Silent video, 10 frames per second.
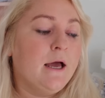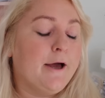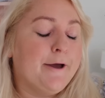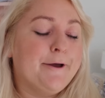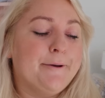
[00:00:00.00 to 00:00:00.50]

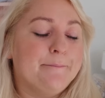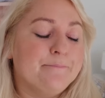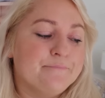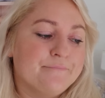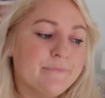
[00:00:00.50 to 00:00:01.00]

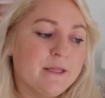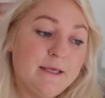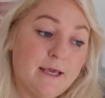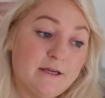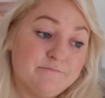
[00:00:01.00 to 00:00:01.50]

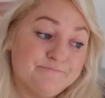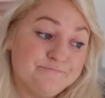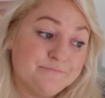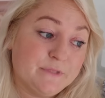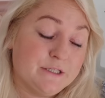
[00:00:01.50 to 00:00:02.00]

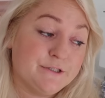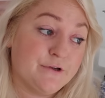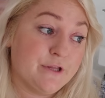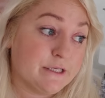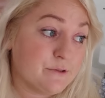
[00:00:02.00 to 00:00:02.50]

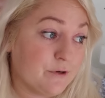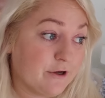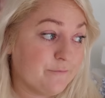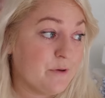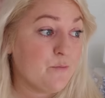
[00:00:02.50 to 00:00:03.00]
So that's what
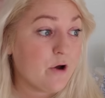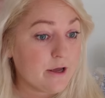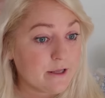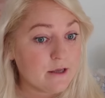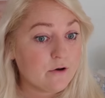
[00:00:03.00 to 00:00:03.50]
I've been
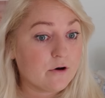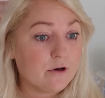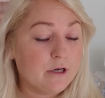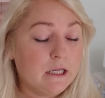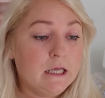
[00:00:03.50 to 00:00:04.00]
working
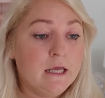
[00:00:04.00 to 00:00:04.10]
on.